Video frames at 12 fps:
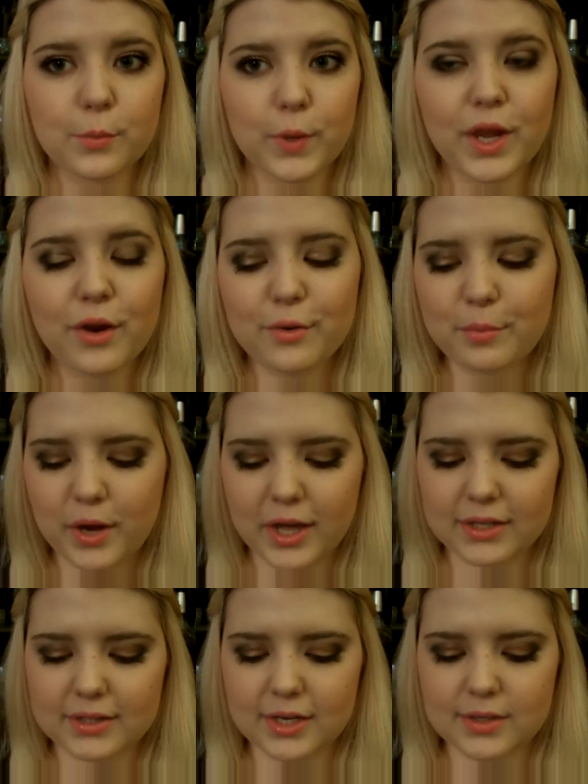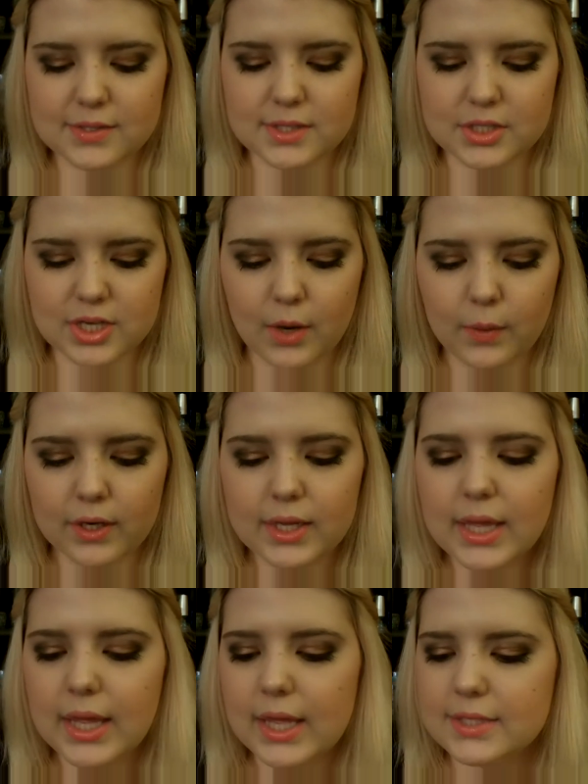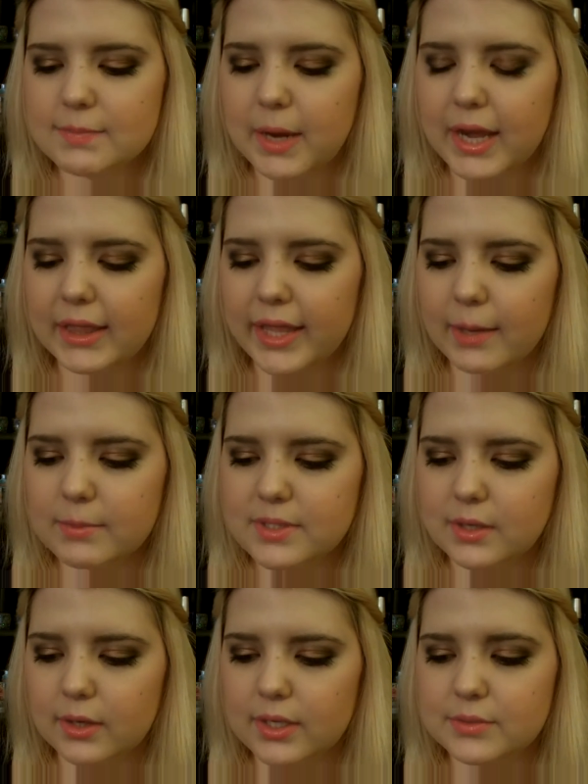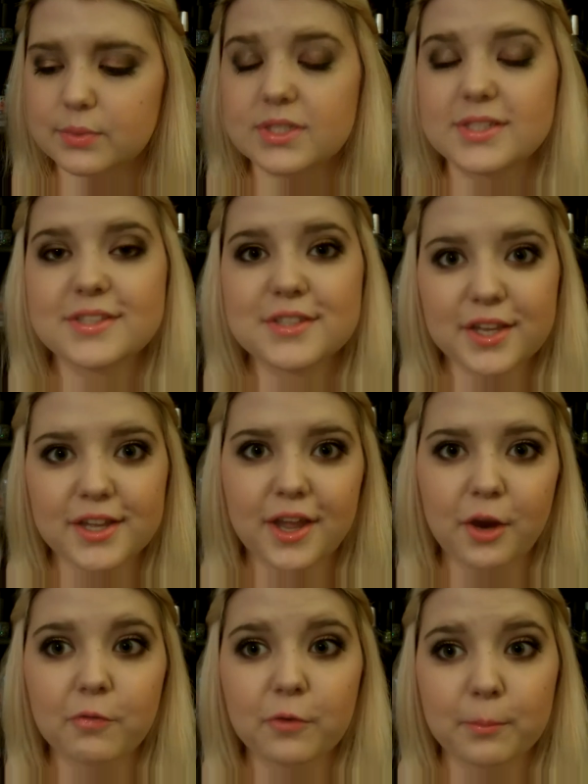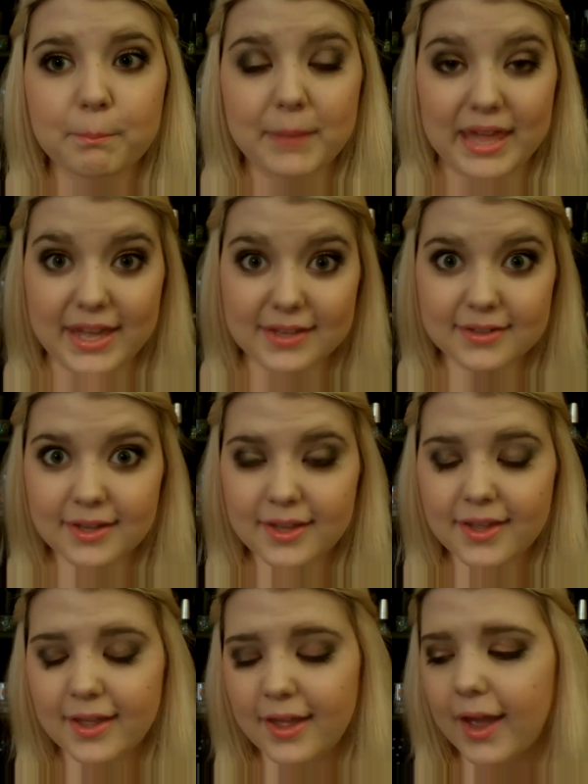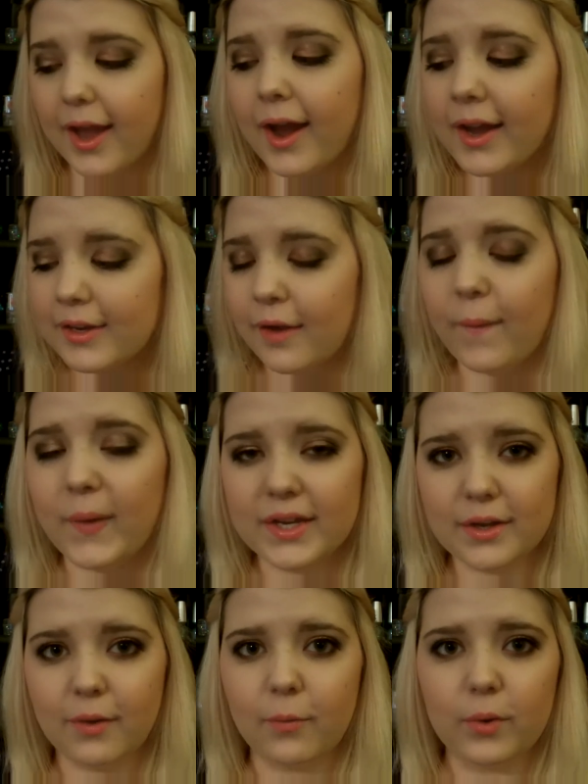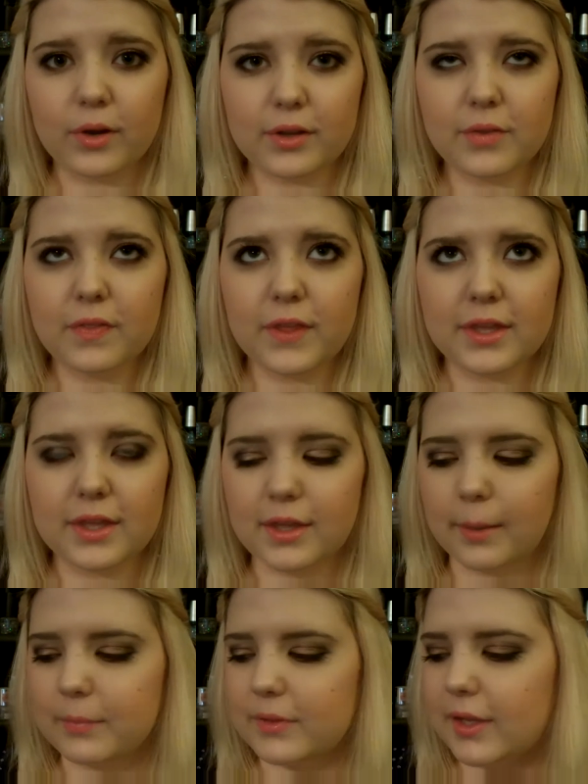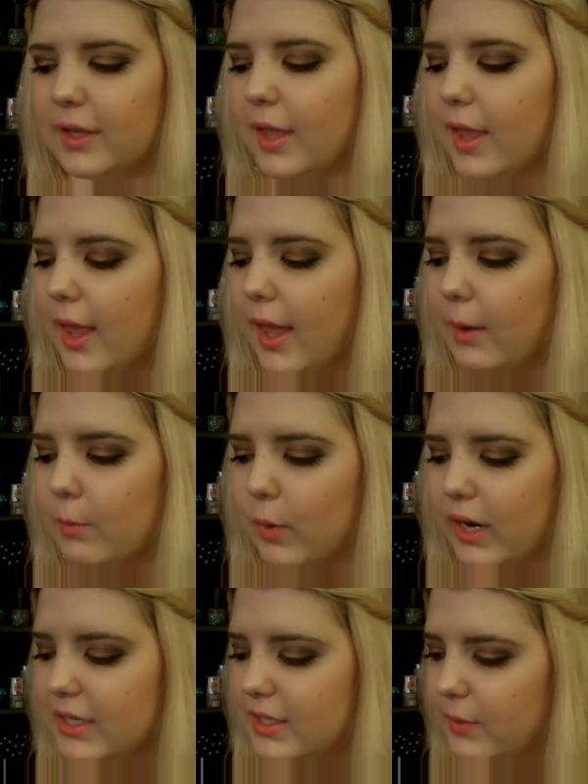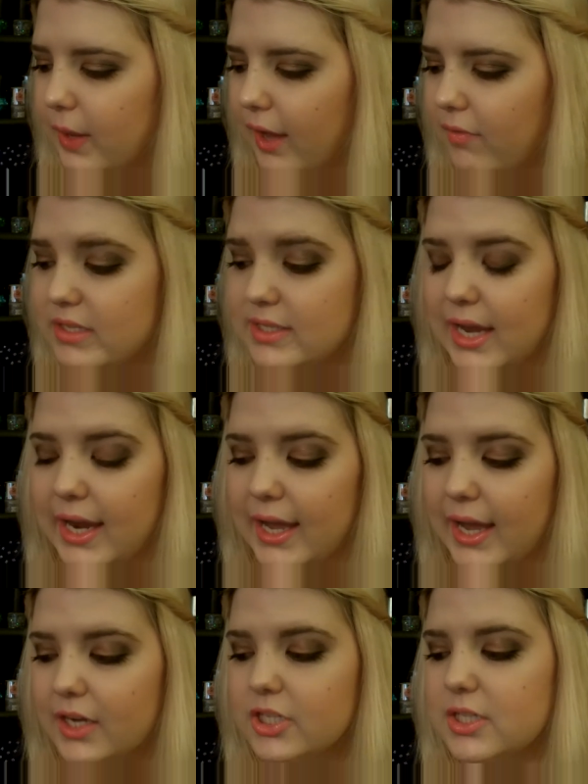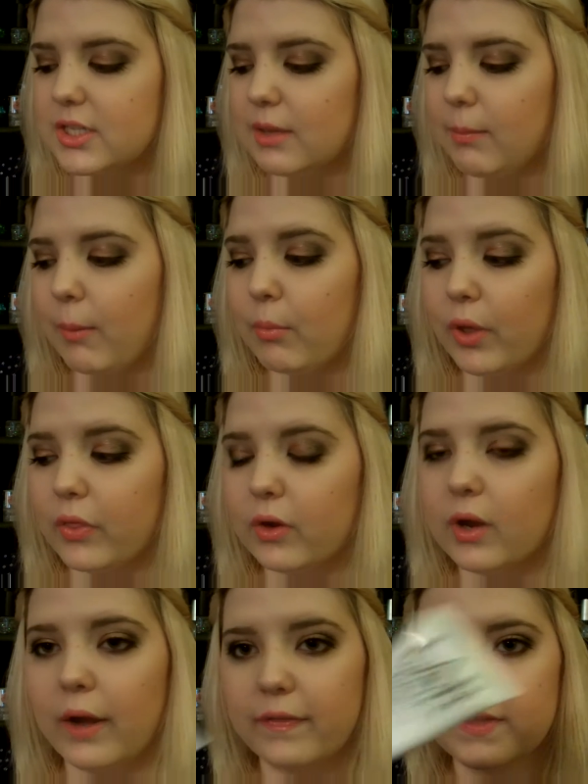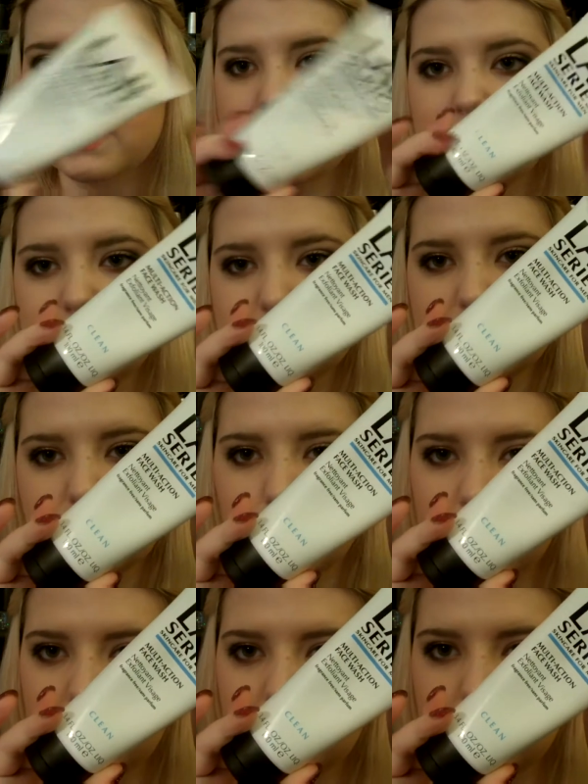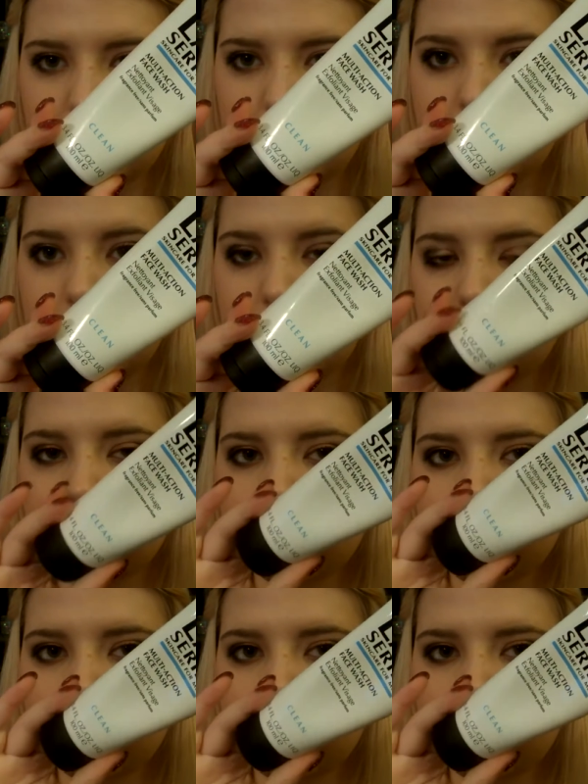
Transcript: weird product that I use in the shower, it's by Lab Series, which is skincare for men. I know, I know. What are you thinking, Emily? And why do you have this? I actually, my brother got this. He used to work at a